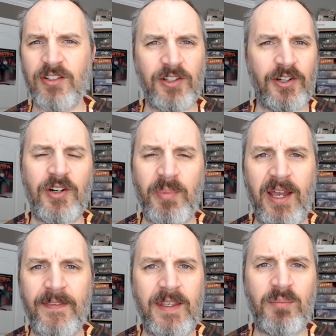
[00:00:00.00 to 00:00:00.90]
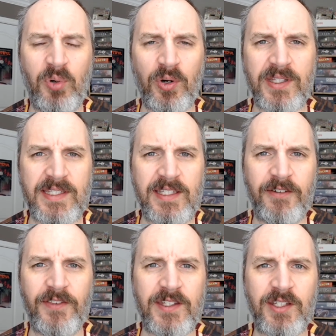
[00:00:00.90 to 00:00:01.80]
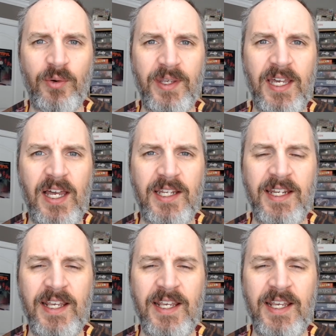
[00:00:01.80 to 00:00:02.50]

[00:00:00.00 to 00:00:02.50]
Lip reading: to learn about the important stuff that's going on,